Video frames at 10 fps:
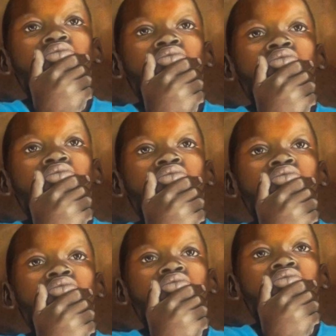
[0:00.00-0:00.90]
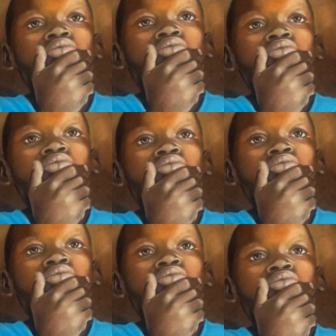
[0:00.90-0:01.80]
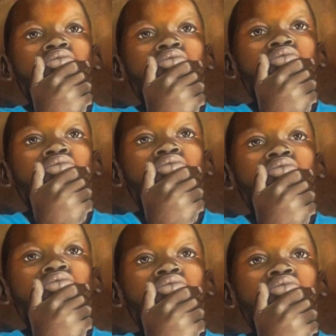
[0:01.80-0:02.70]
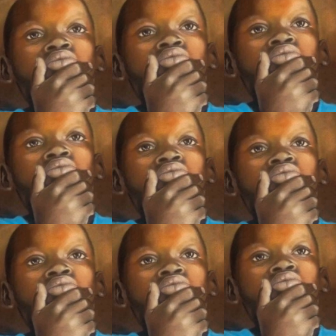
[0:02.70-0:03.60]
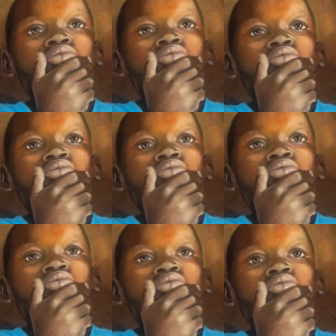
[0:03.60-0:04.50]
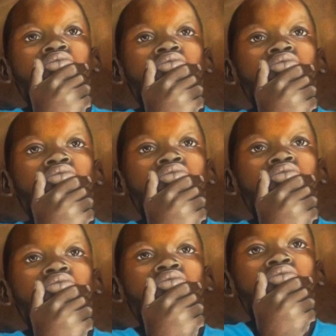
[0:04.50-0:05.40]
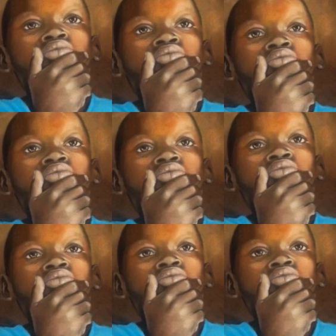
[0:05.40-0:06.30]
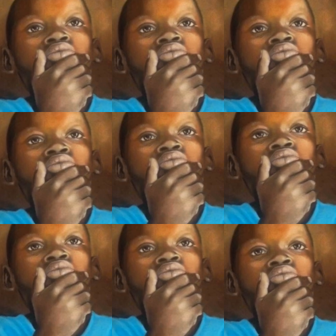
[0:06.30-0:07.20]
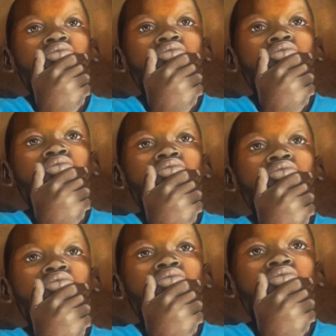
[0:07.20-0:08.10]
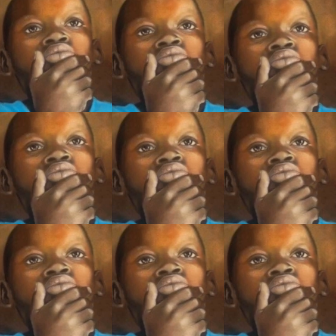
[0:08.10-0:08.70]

rejoiced in my rectitude, because I offer through the priest the Lord all first fruits, then to my father also.